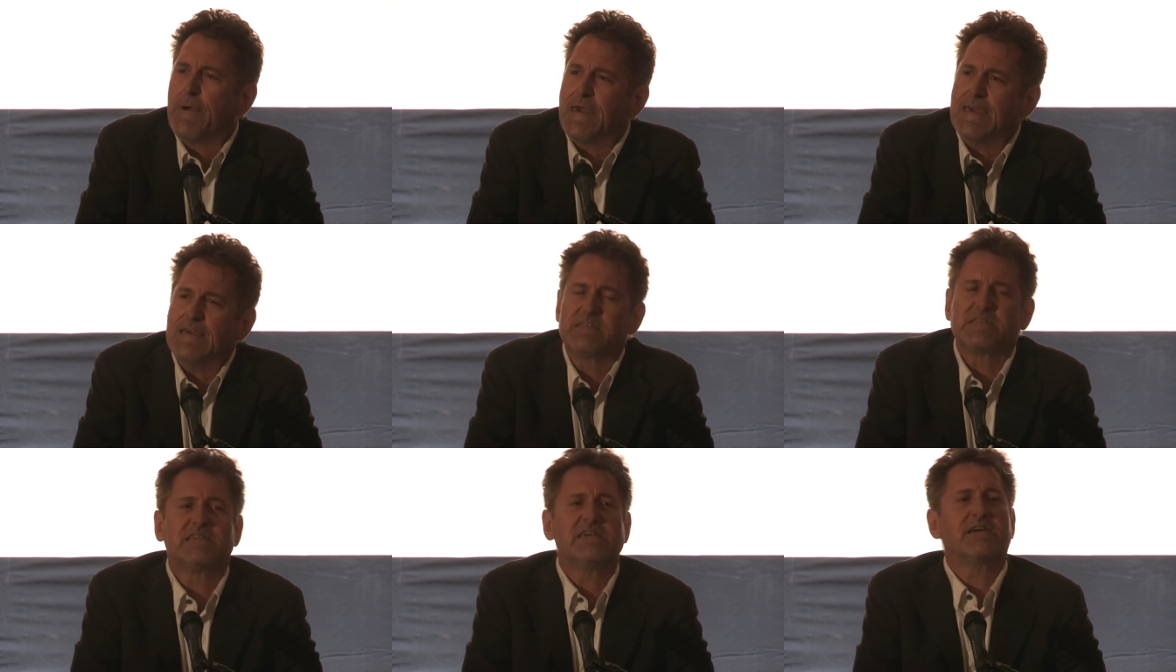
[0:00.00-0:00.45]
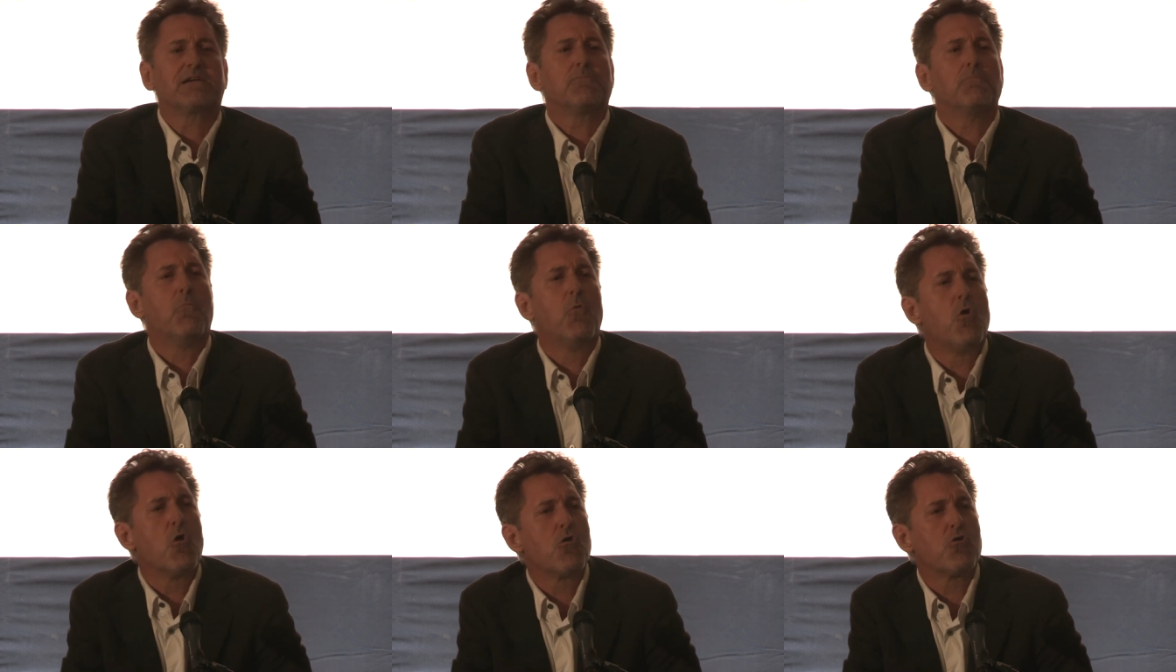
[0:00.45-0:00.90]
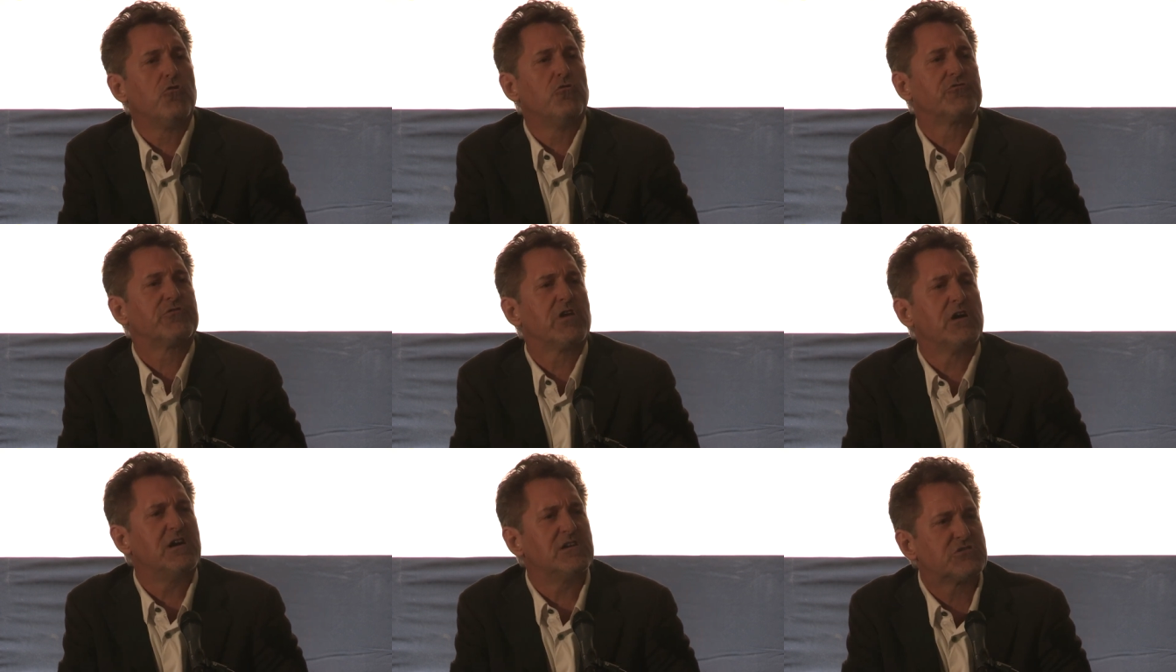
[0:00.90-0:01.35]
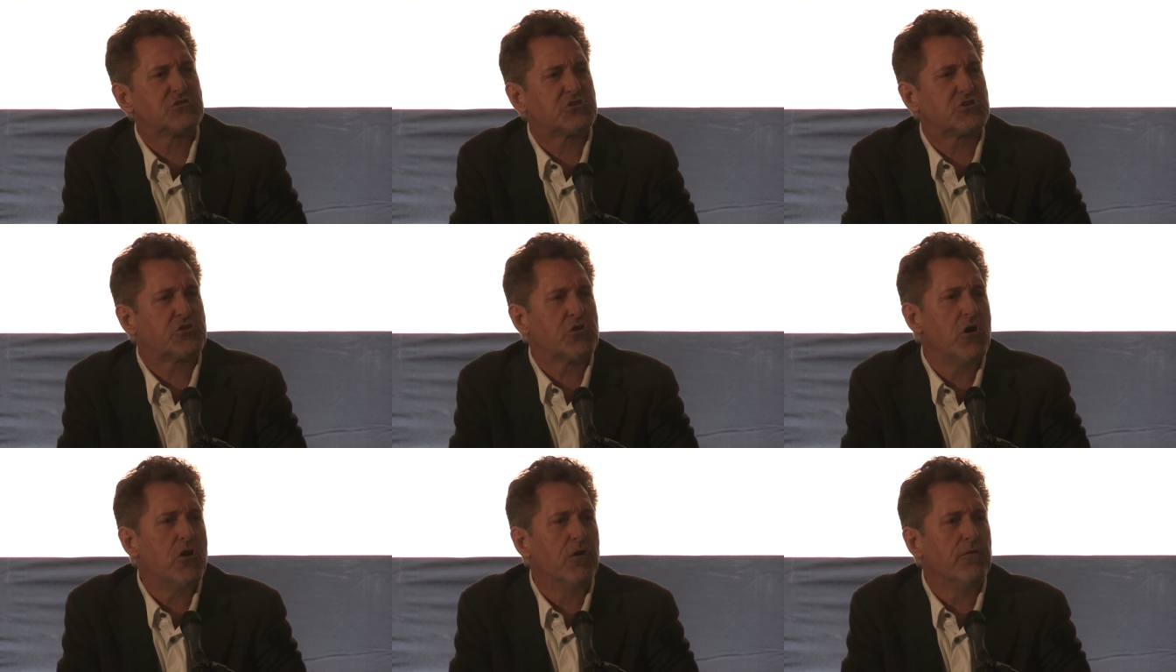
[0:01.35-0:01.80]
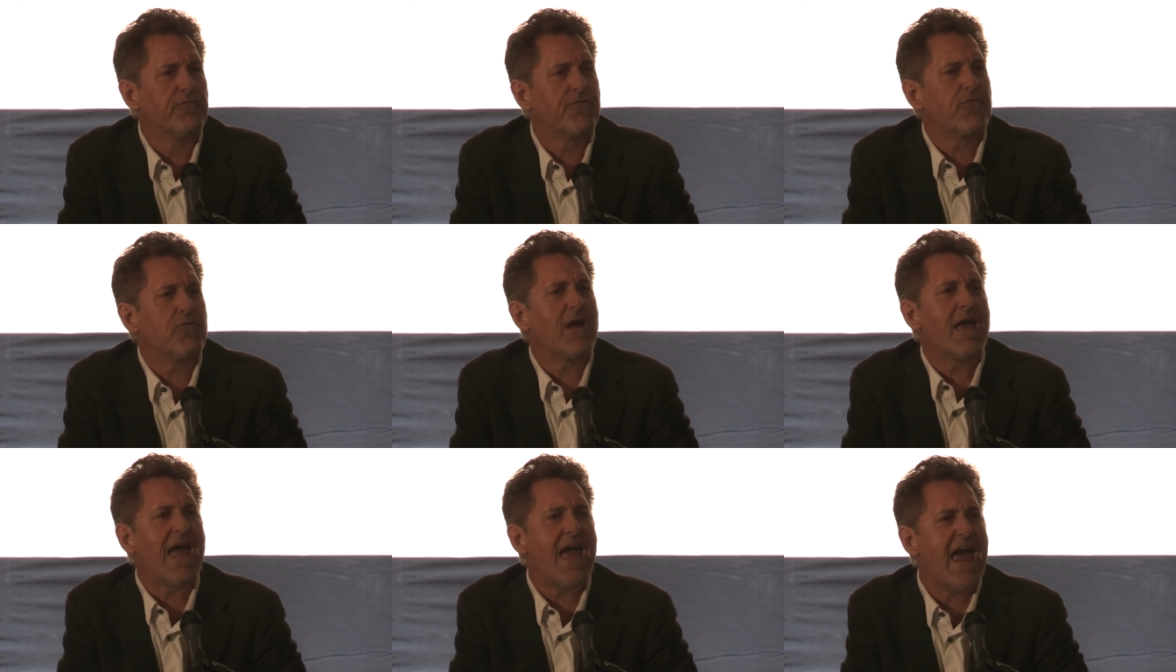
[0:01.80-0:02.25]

basic moral touchstone for